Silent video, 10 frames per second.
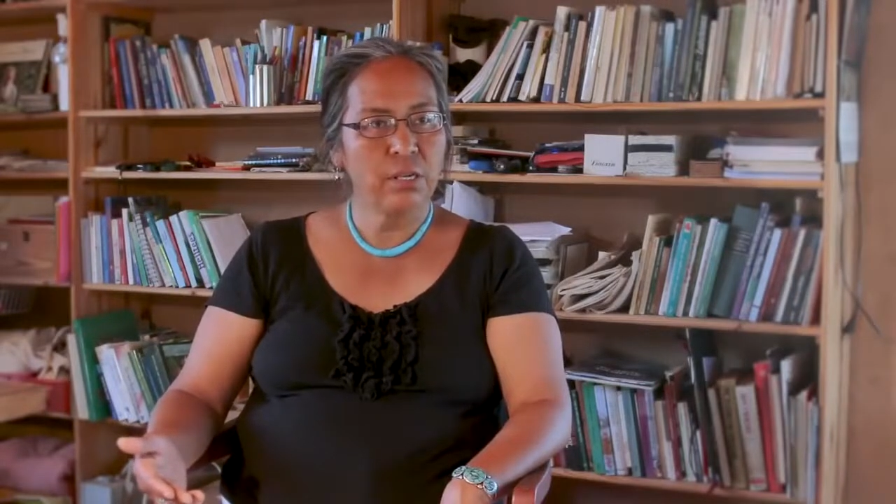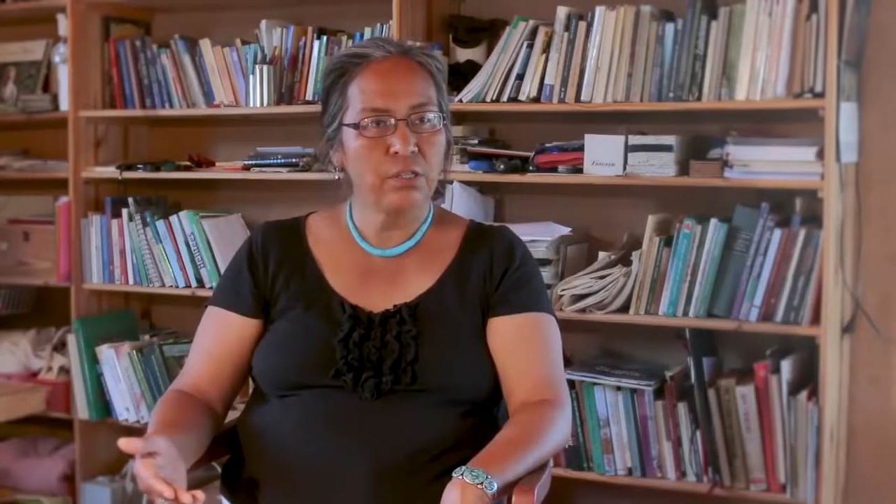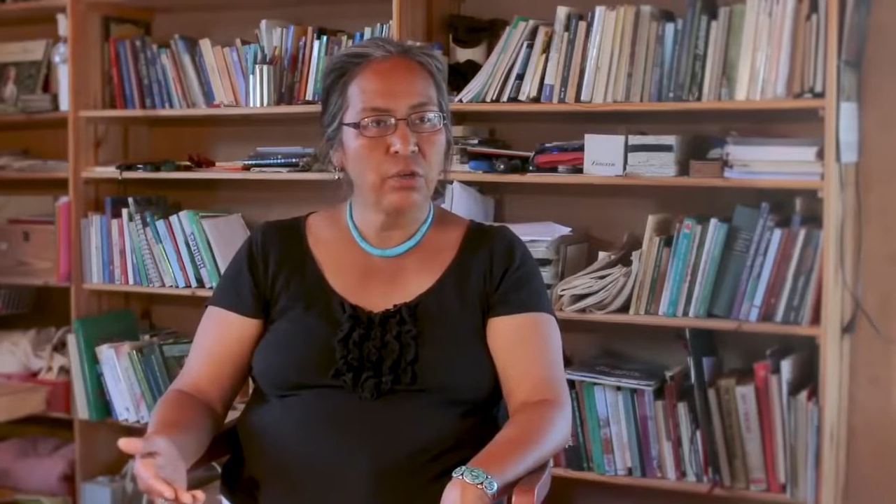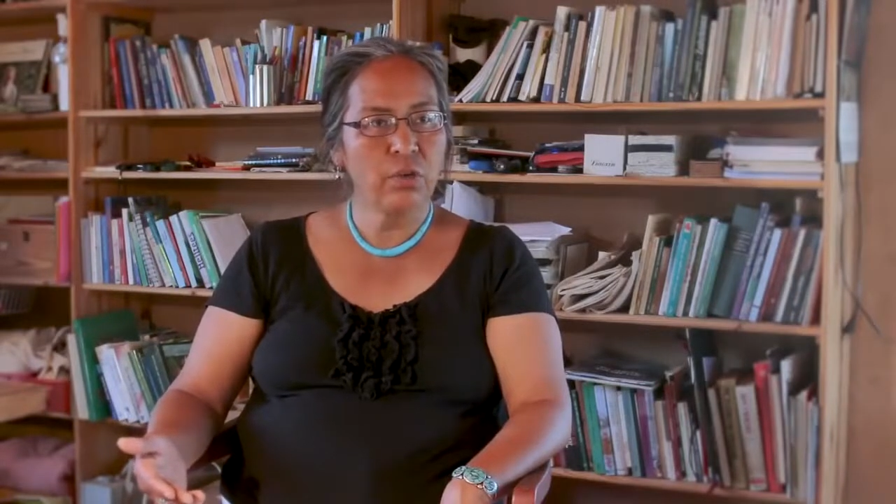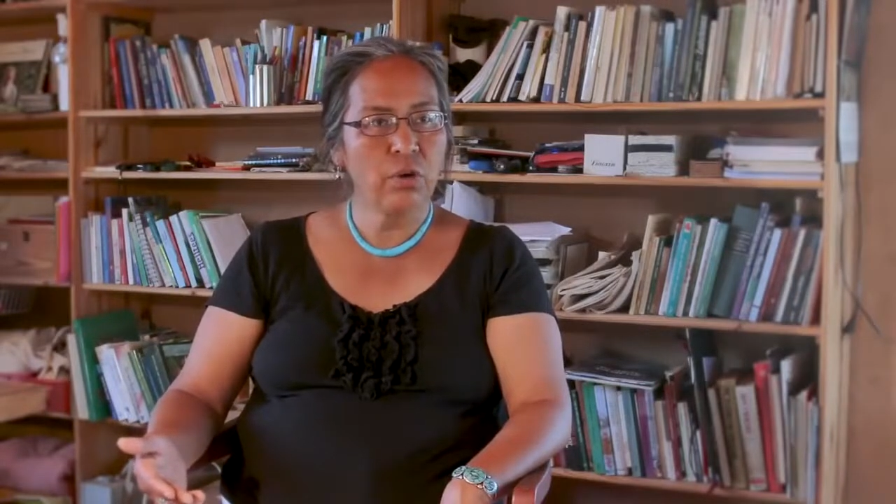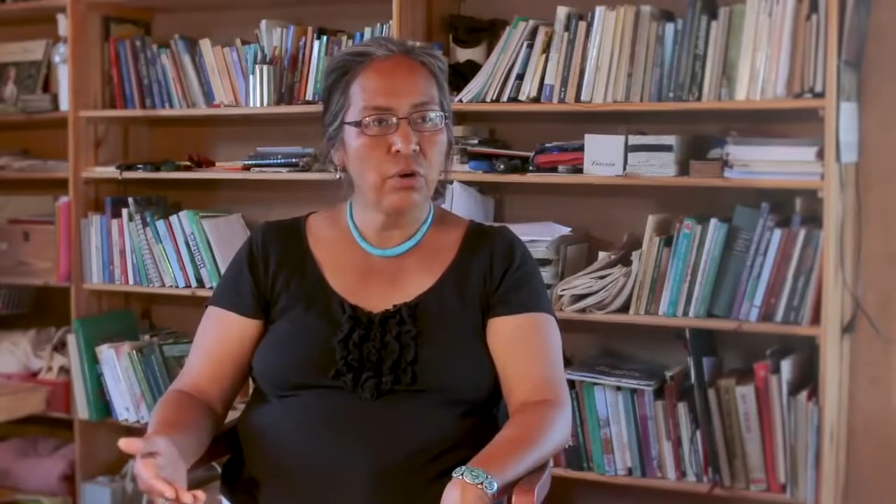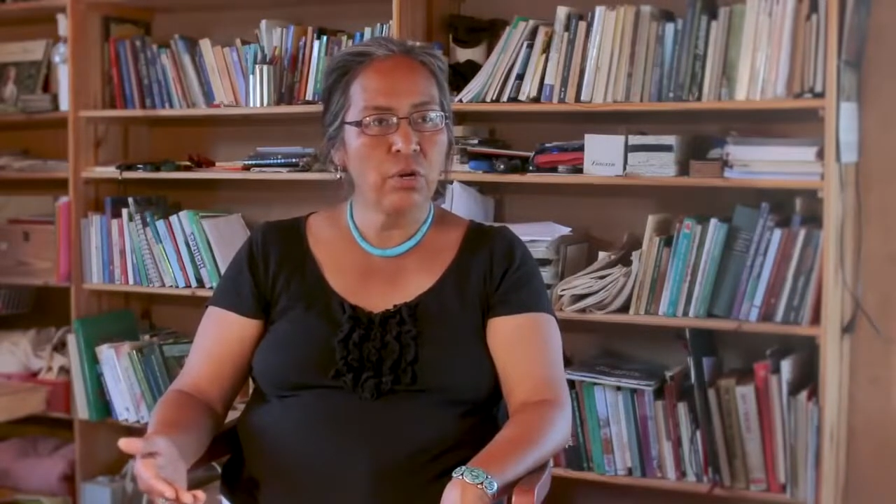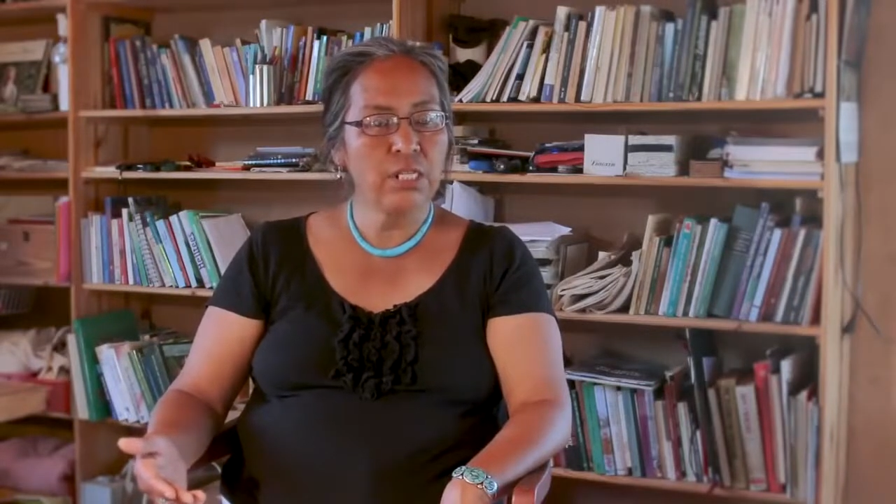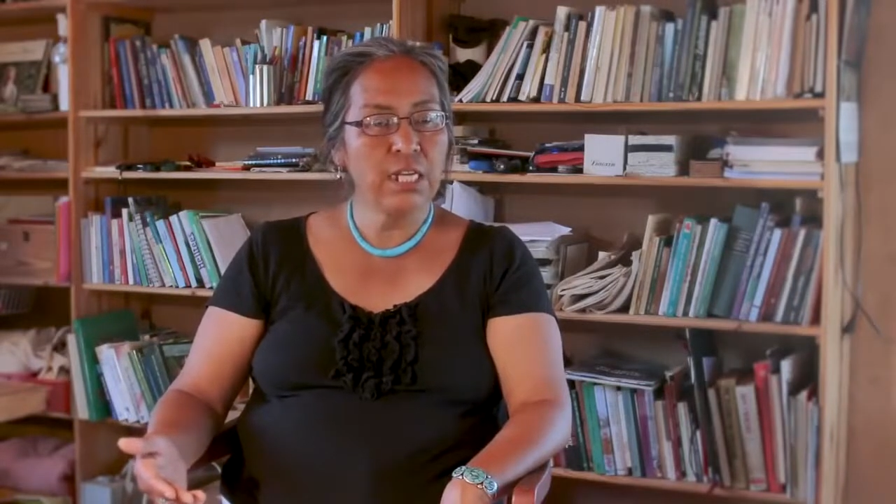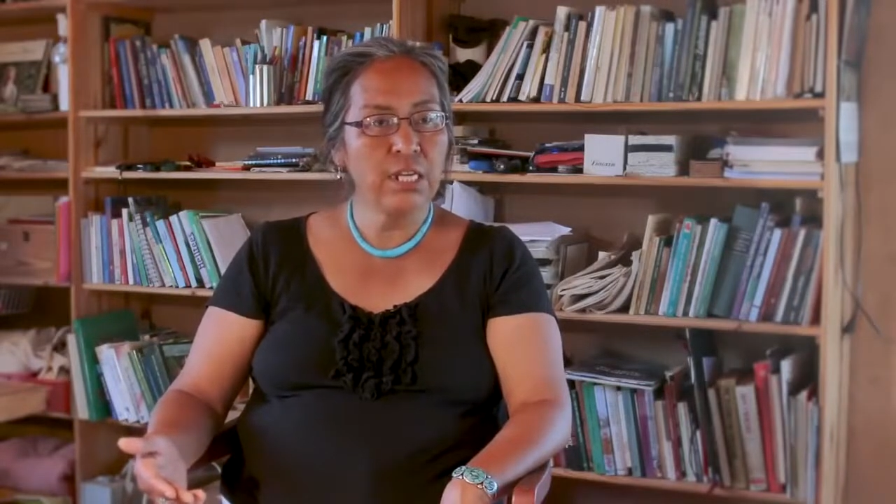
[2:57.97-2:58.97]
So your
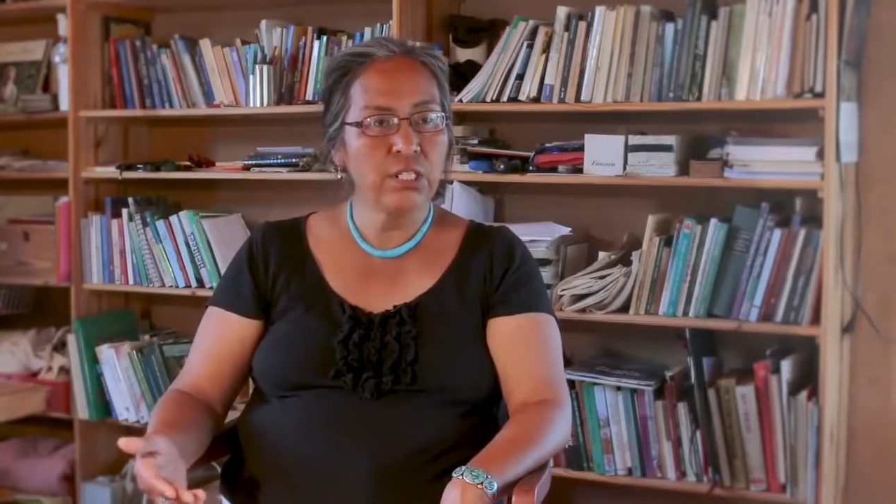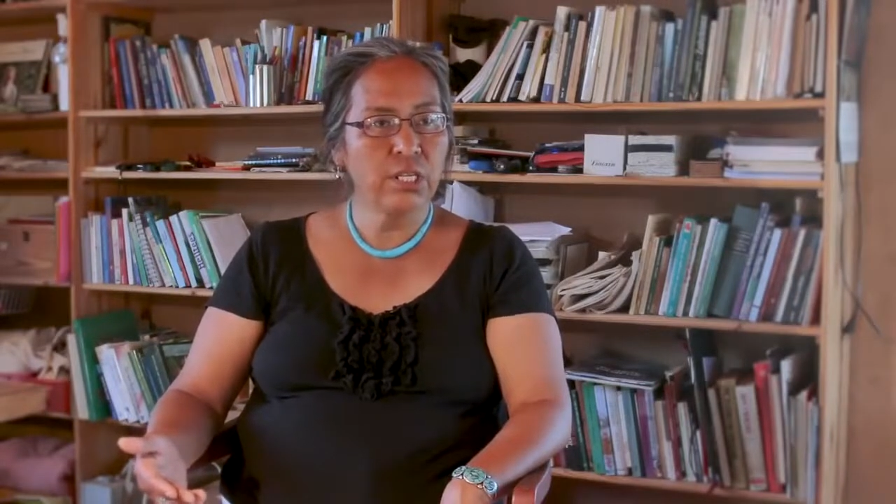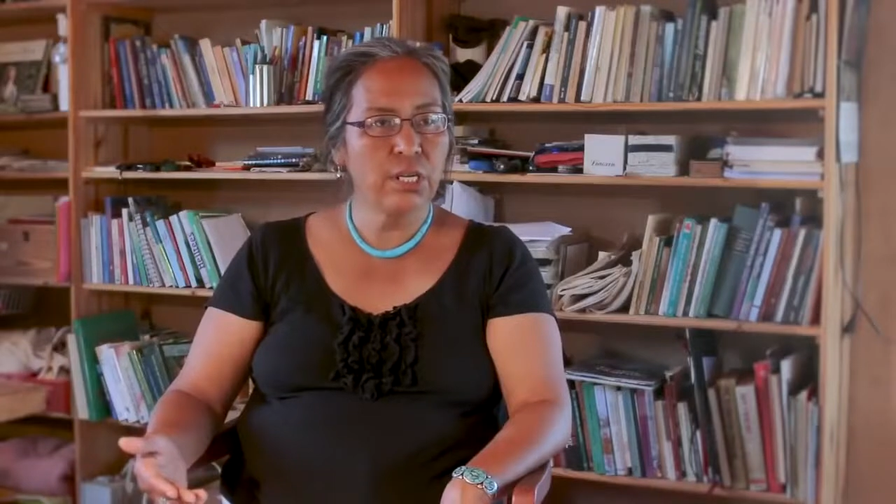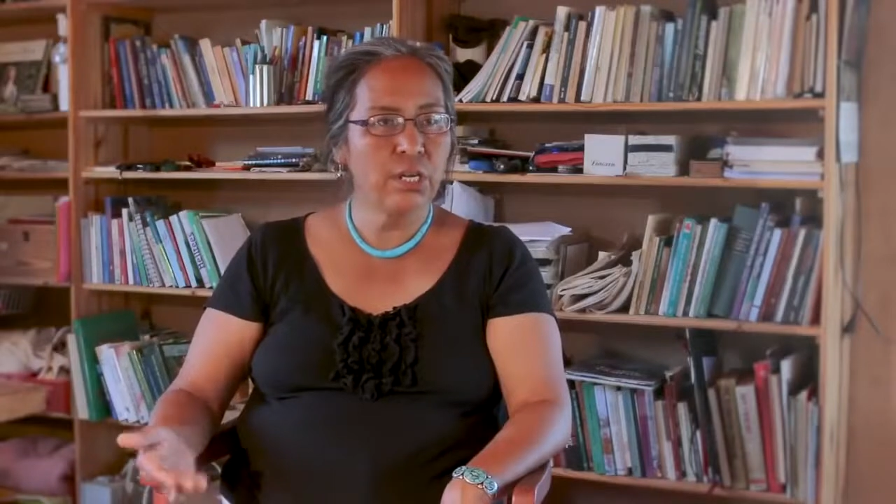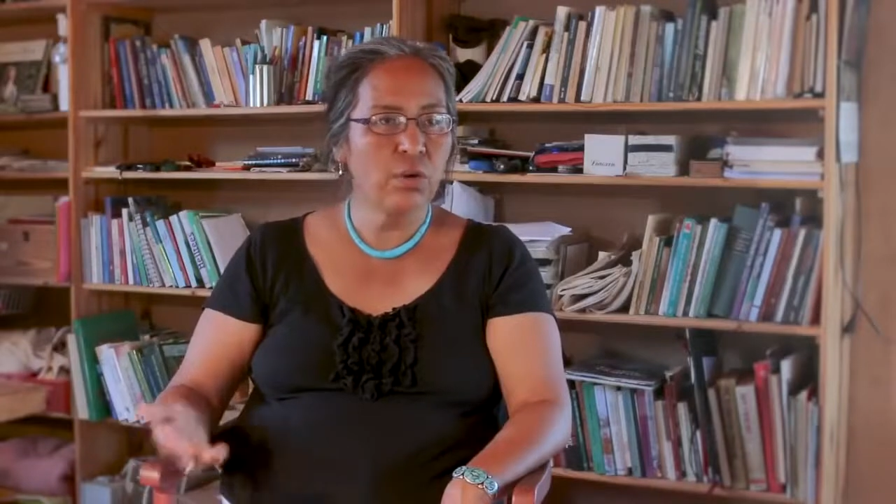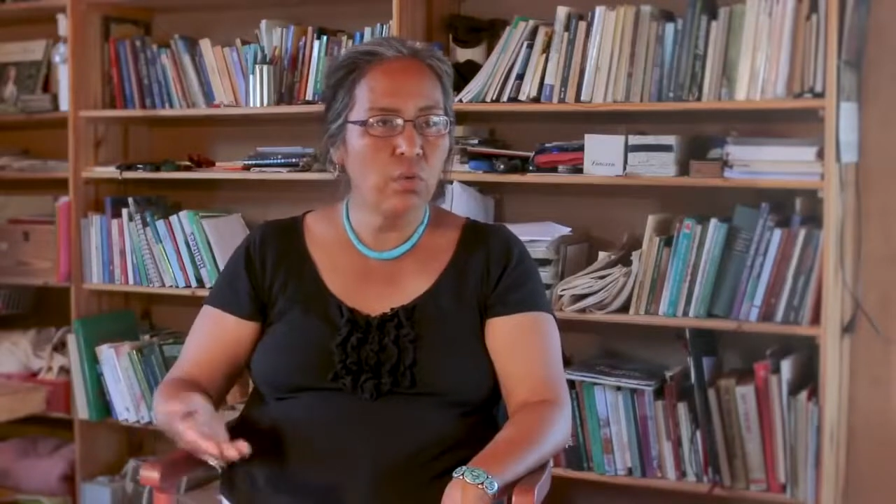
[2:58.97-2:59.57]
intention and your